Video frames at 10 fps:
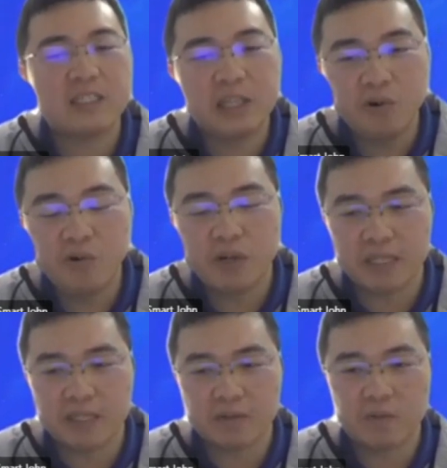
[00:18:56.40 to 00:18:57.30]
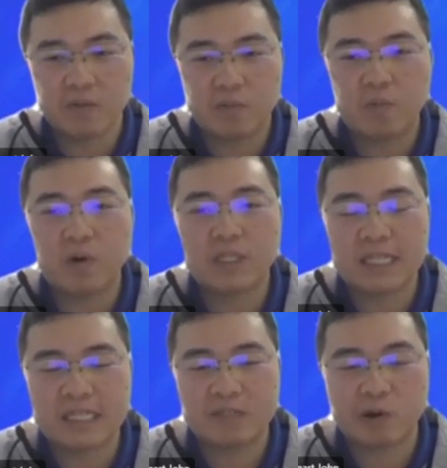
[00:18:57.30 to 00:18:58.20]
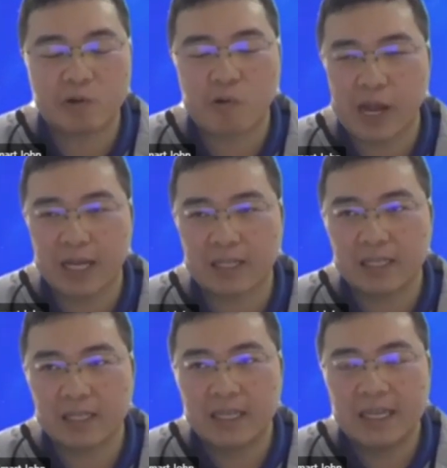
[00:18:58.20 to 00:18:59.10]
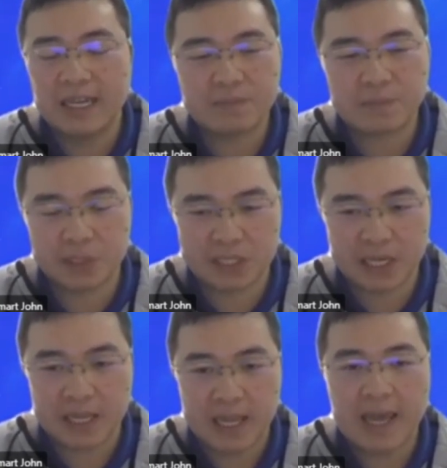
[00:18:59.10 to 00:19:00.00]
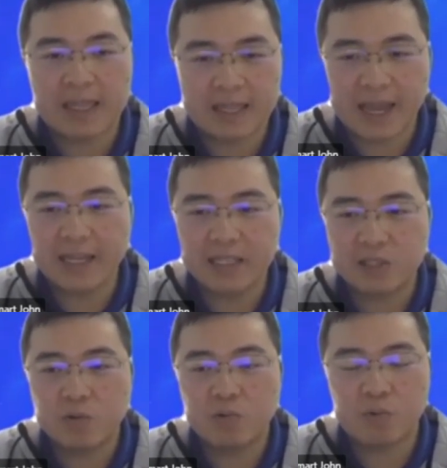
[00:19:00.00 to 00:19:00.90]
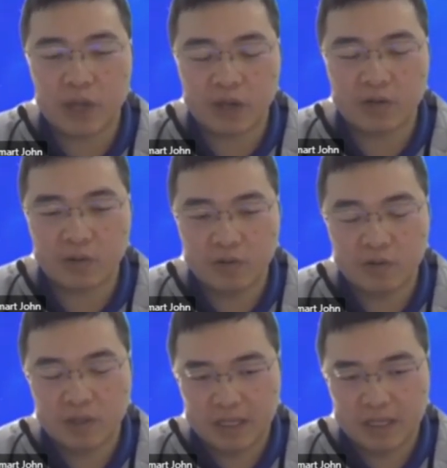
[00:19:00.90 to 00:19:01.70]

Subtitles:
lower than what is required in the project, and that will